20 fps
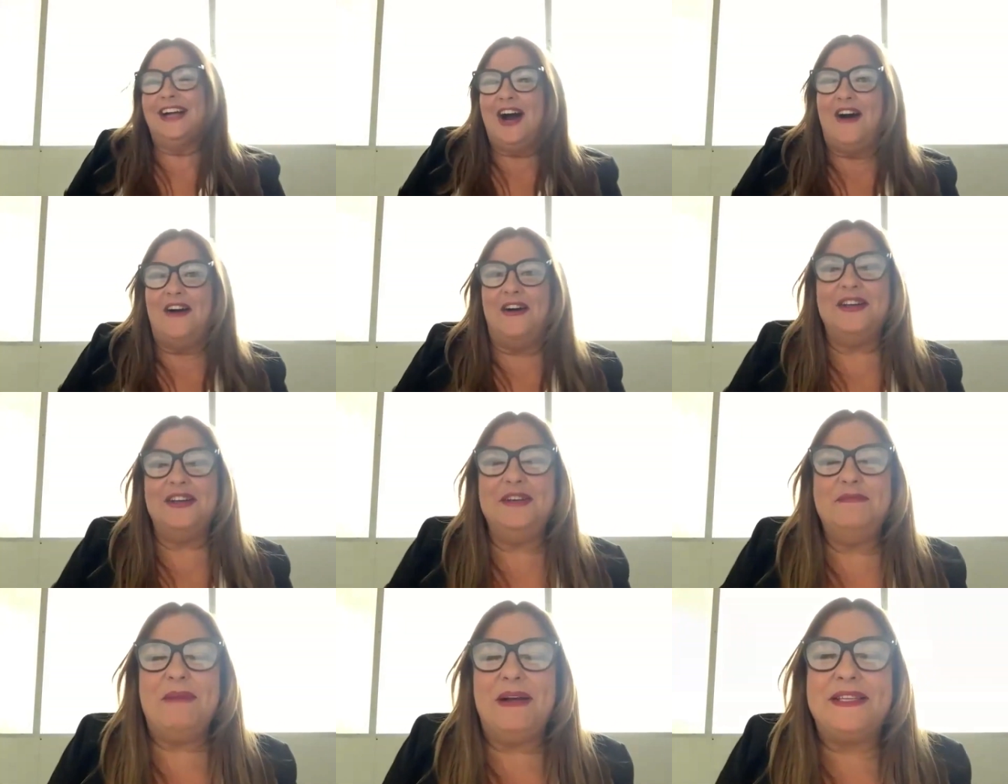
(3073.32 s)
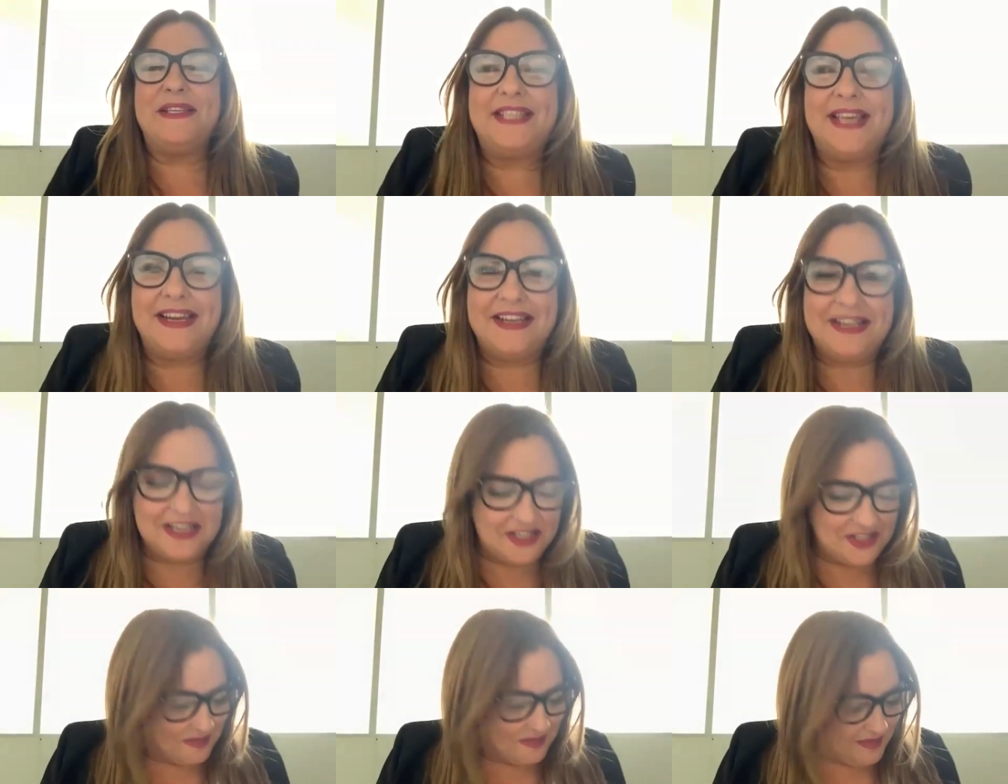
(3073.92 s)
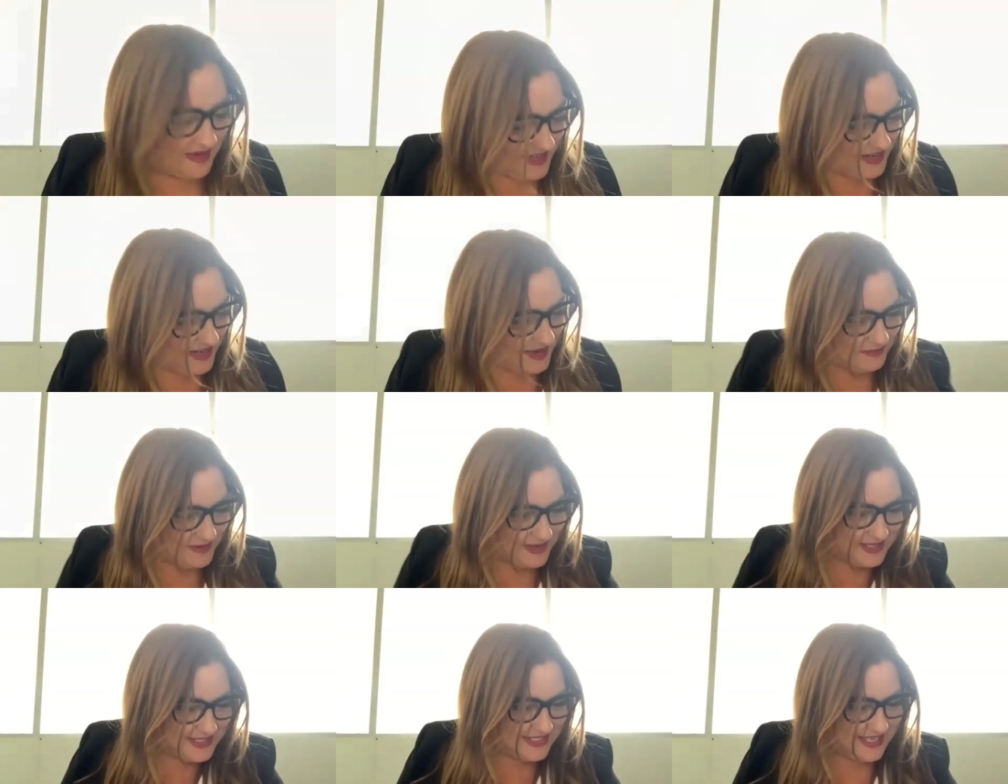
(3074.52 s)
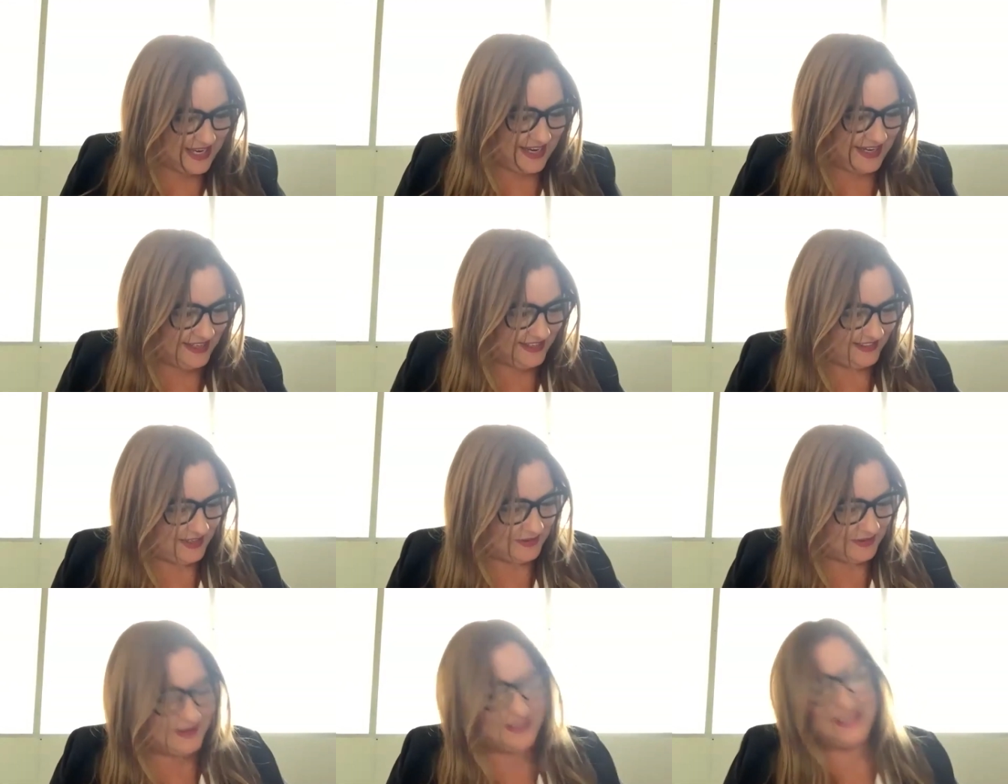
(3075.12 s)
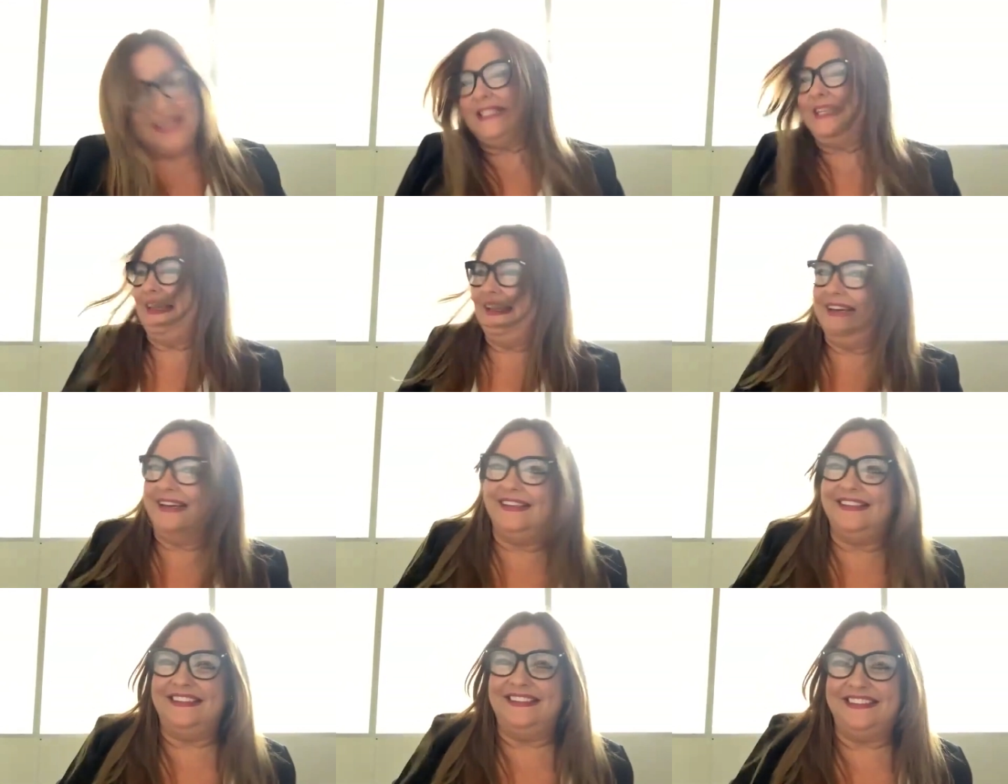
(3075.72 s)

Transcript: oh, you must send it to me. I want to see it. I want to see it